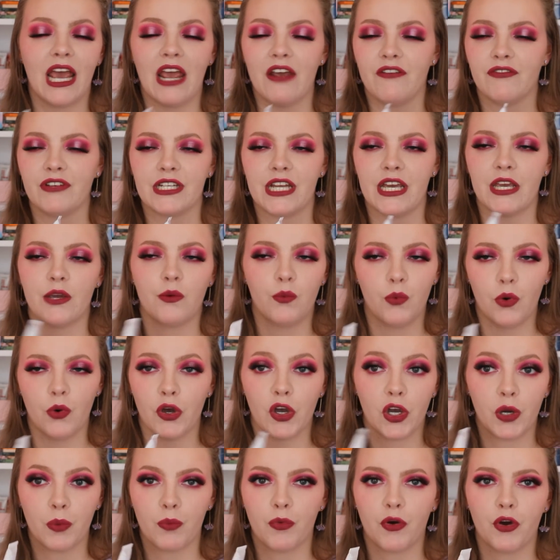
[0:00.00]
everyday,
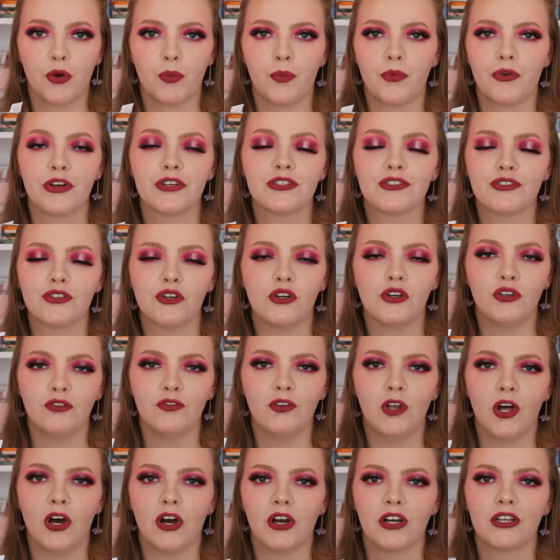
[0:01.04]
work-appropriate sort of
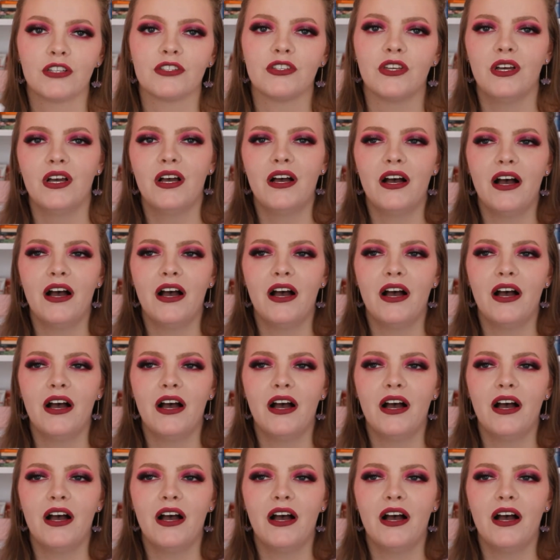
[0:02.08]
looks.